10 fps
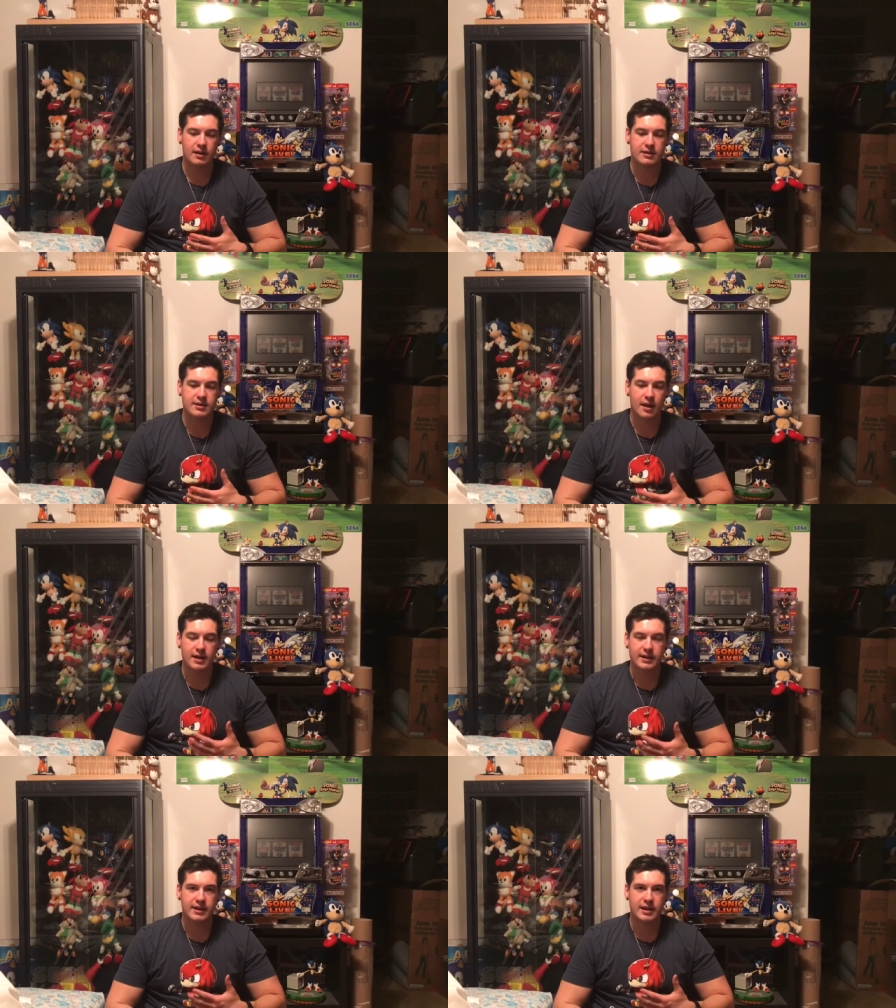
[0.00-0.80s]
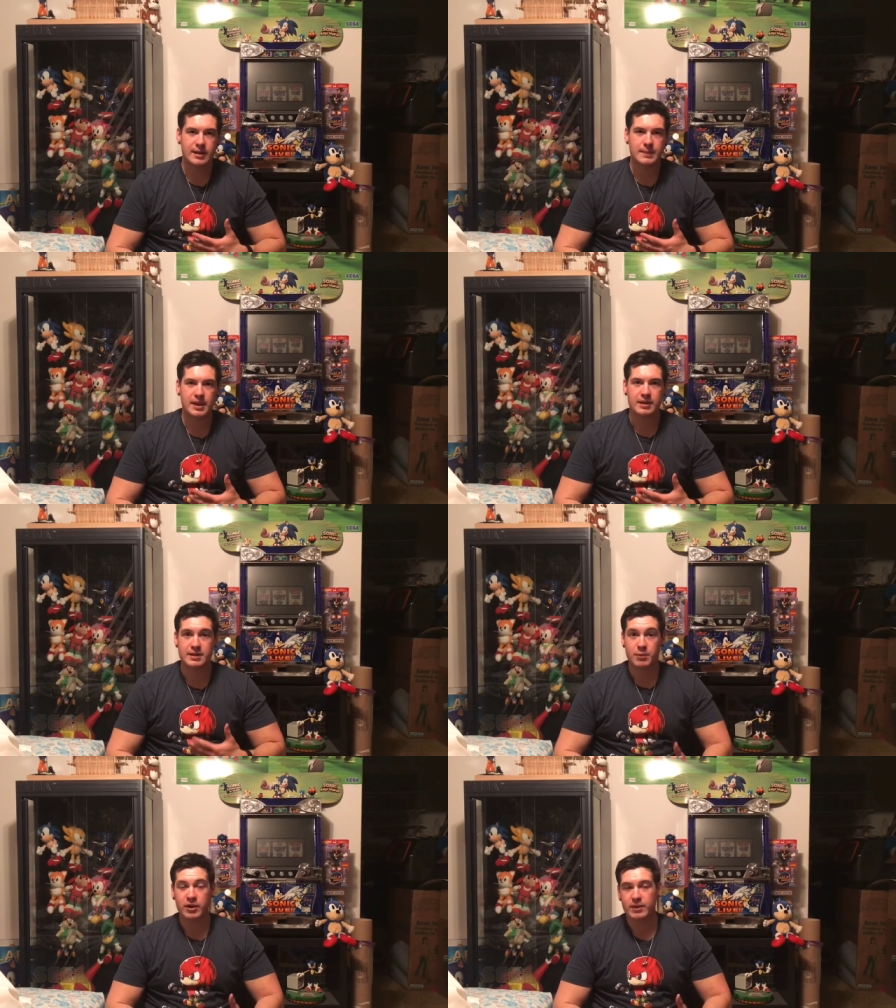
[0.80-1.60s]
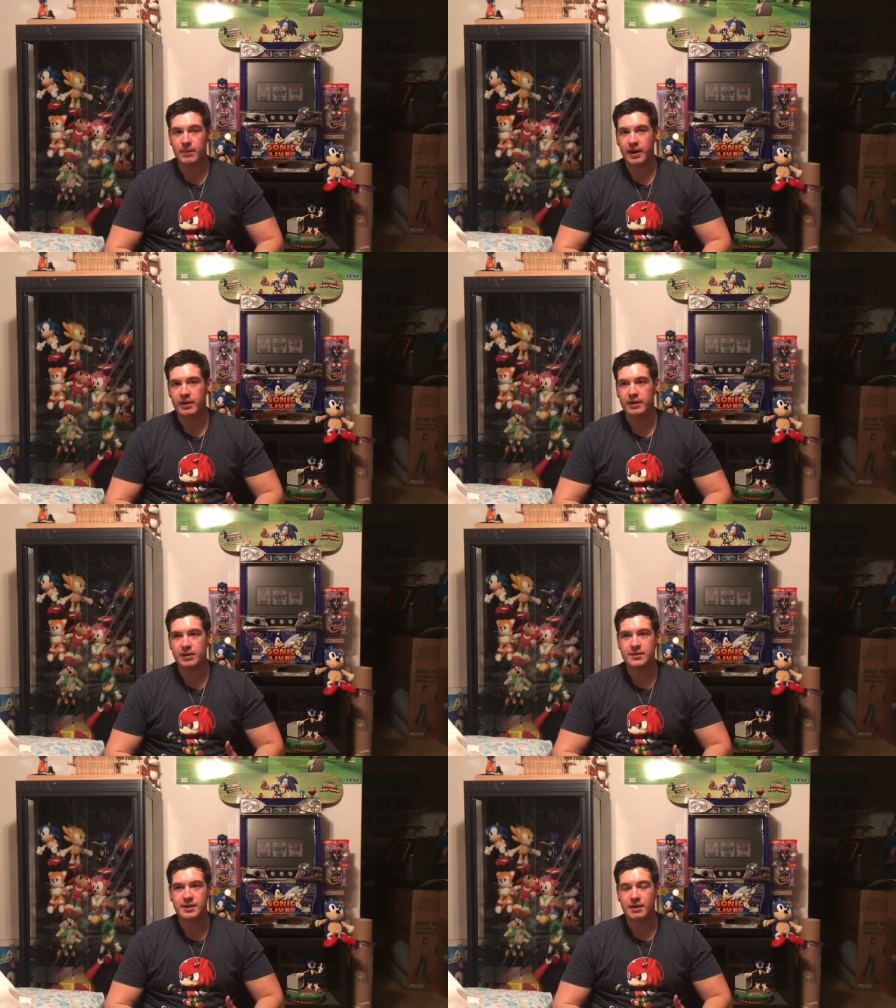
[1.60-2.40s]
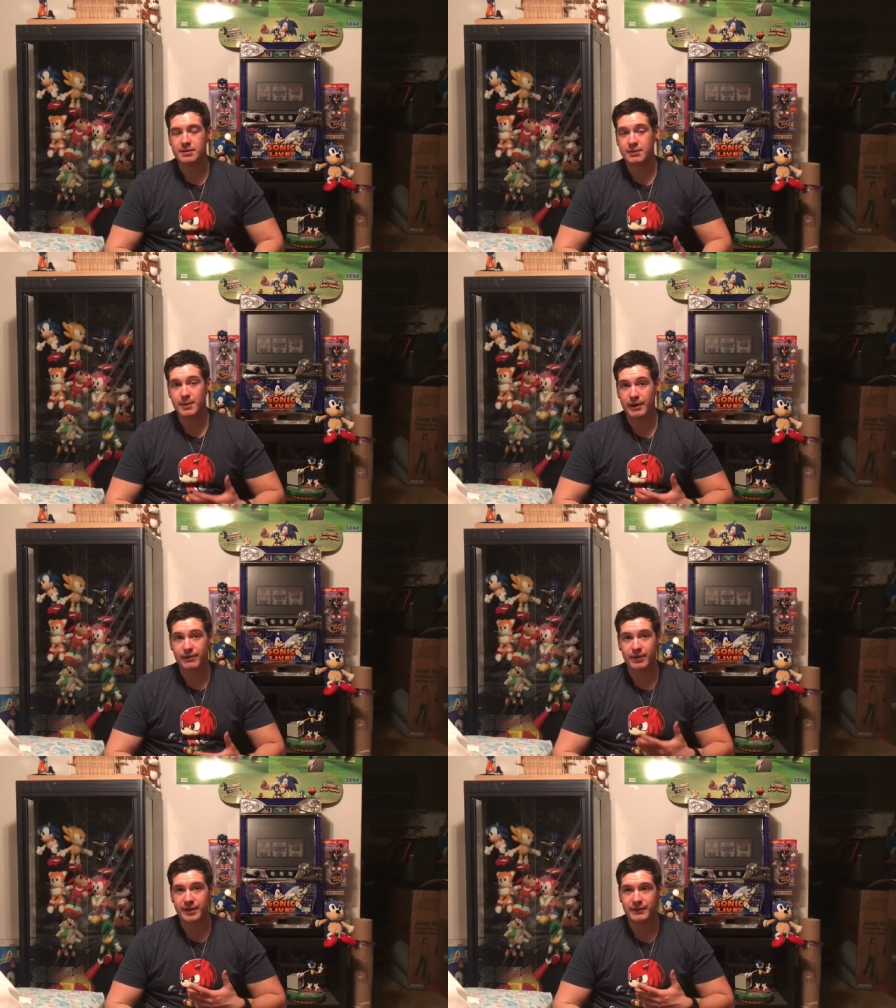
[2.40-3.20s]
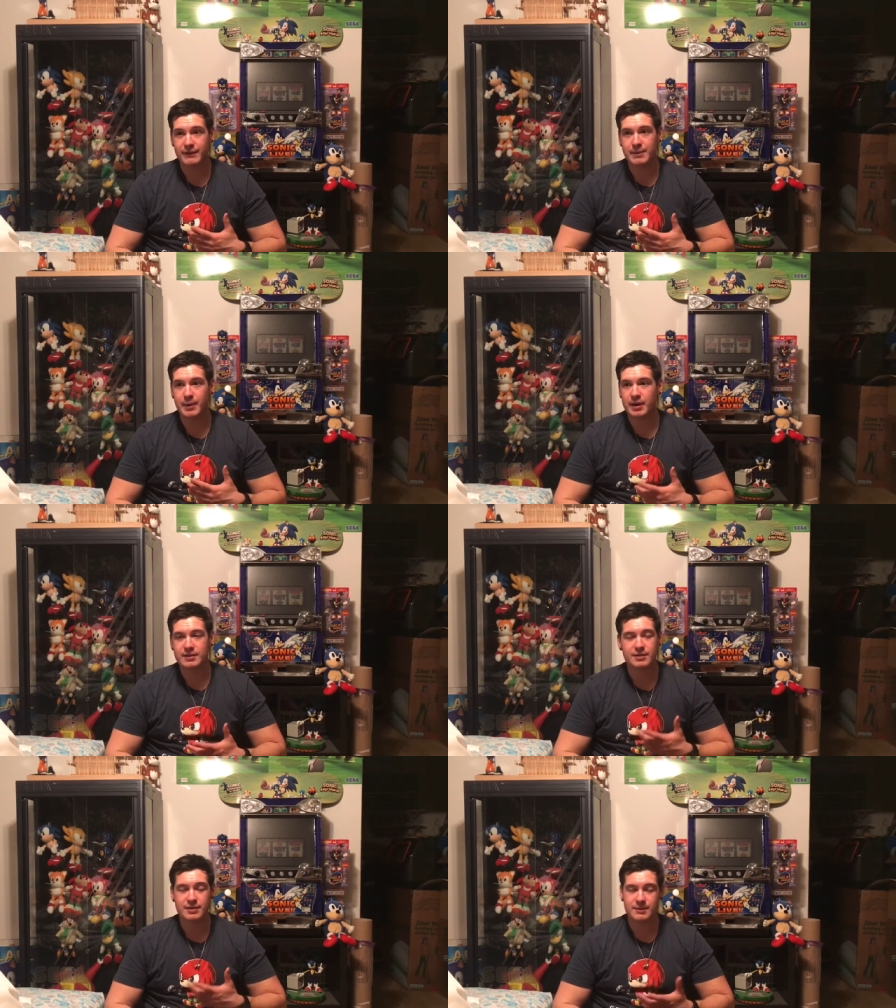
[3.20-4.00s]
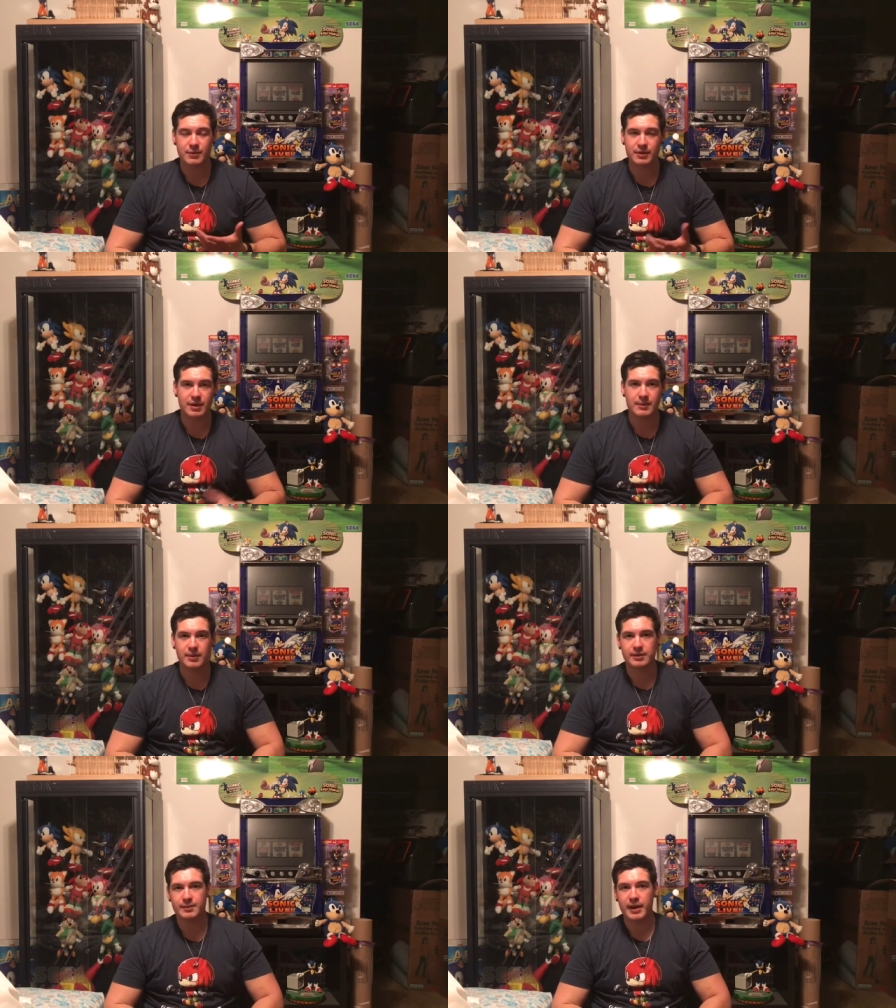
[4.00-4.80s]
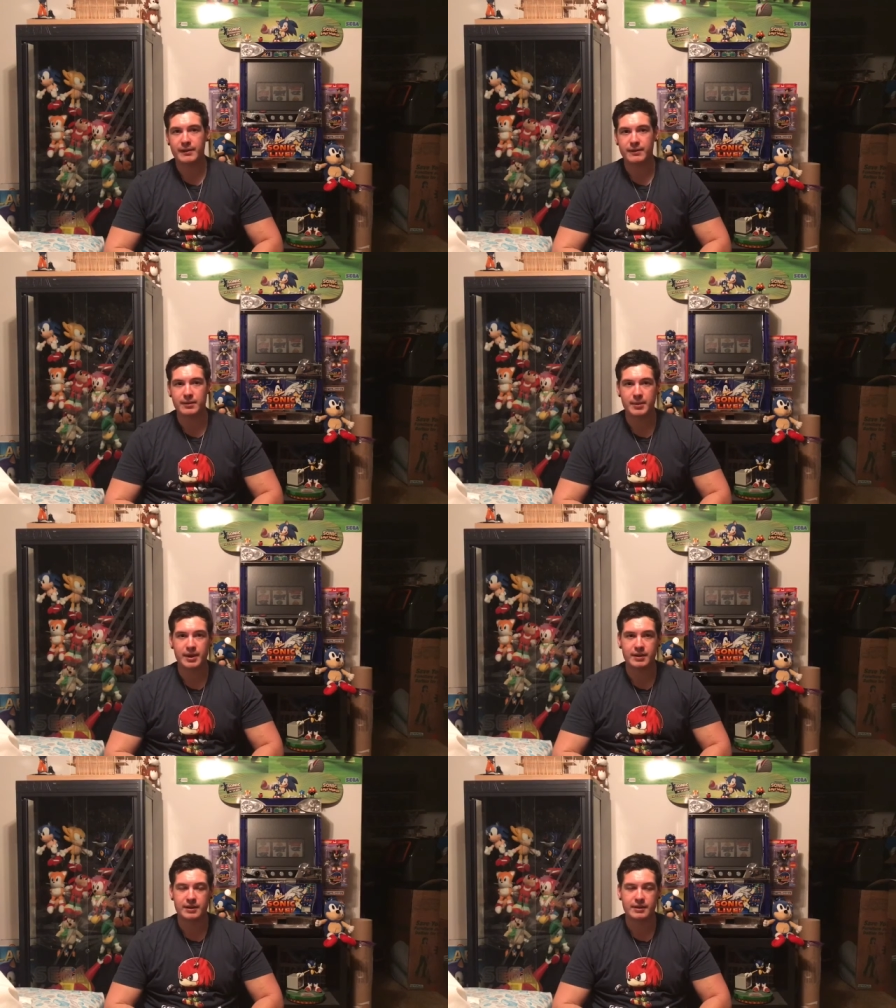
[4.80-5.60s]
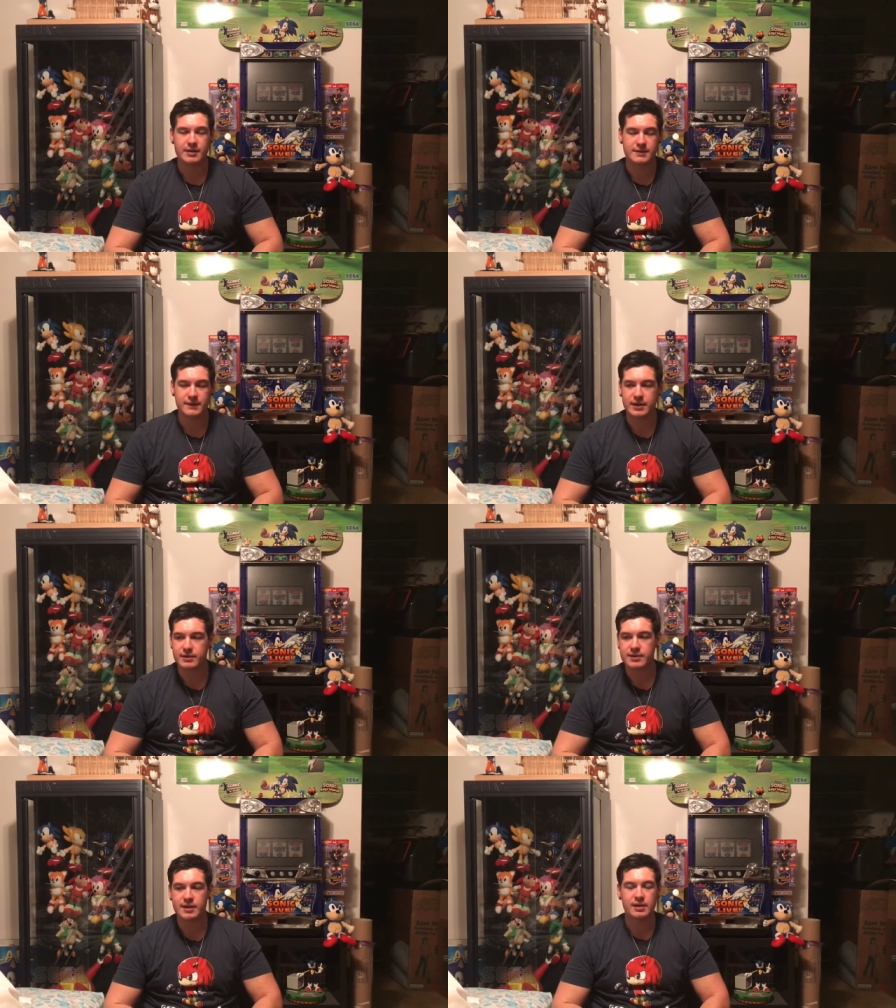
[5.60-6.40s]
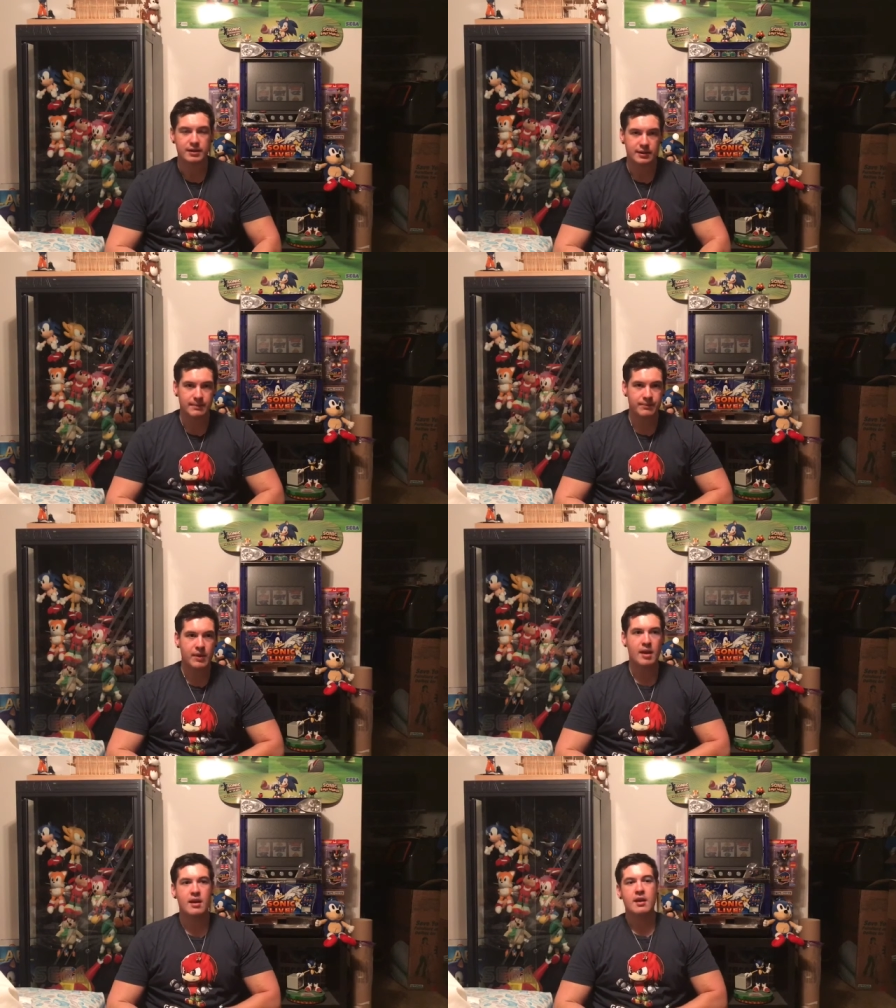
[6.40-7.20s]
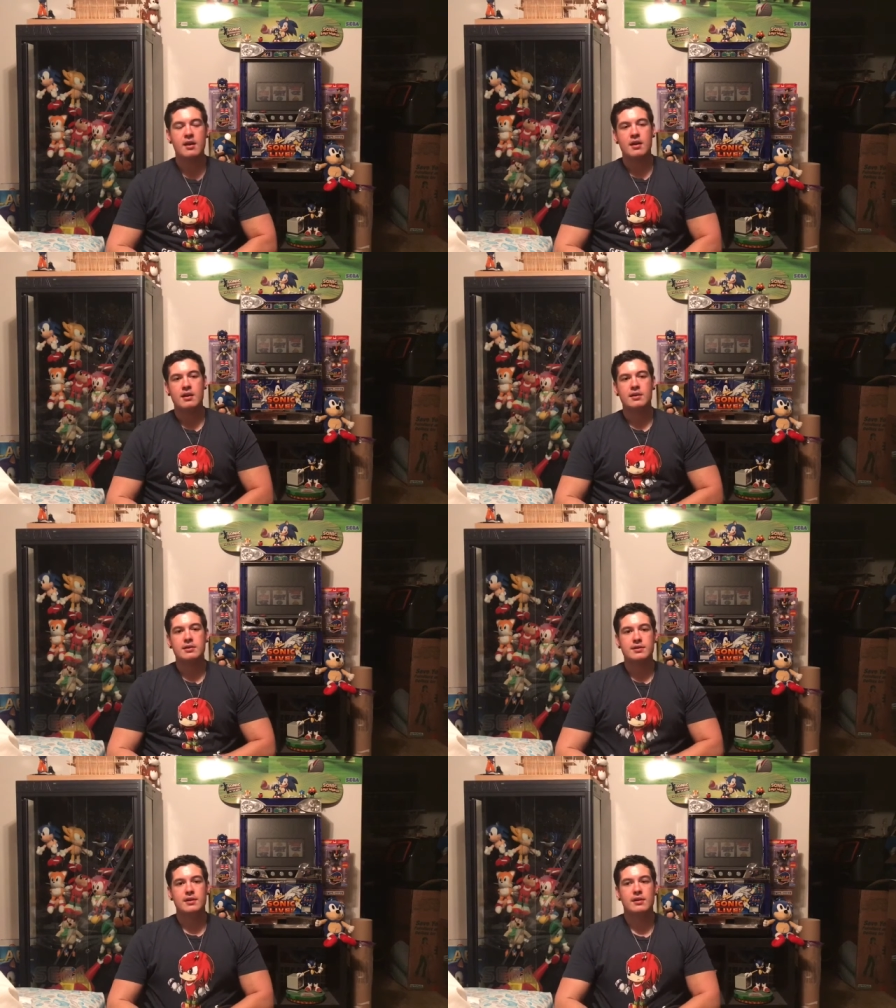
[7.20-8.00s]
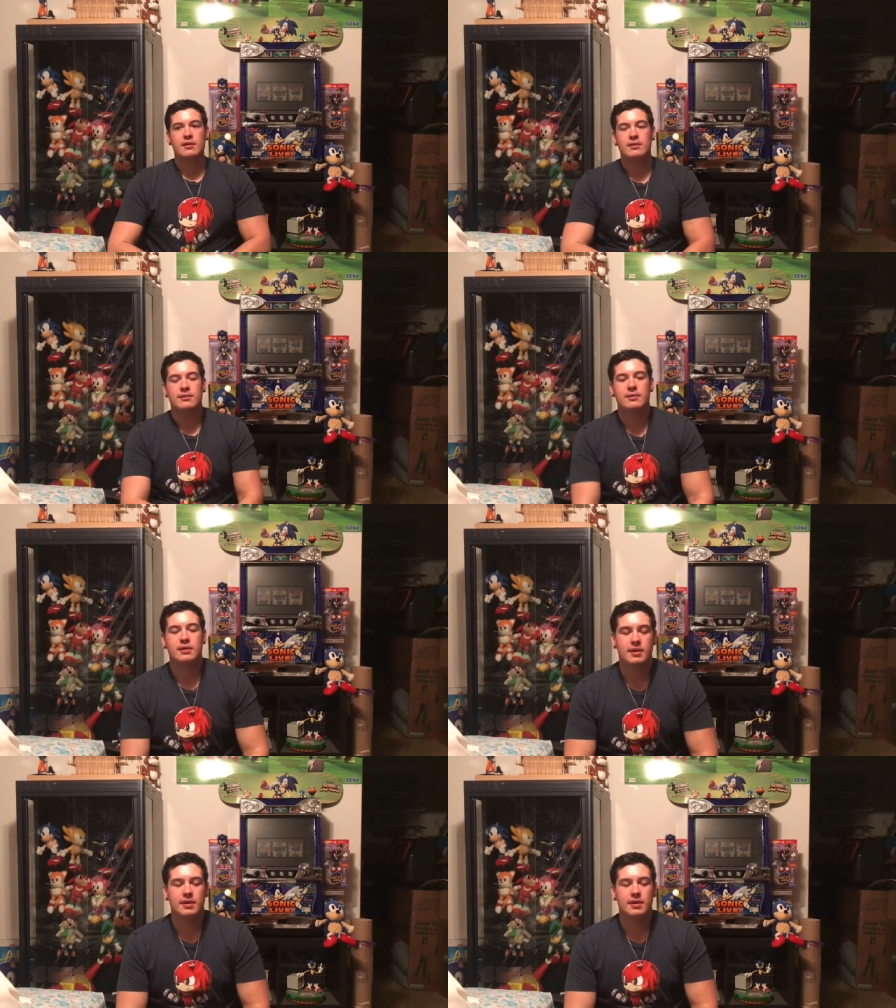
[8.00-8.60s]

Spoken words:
Sonic themed and it's pretty rare, it usually goes for about 40 to 50 bucks. It's just more than I'm willing to pay for a pin that doesn't feature Sonic. So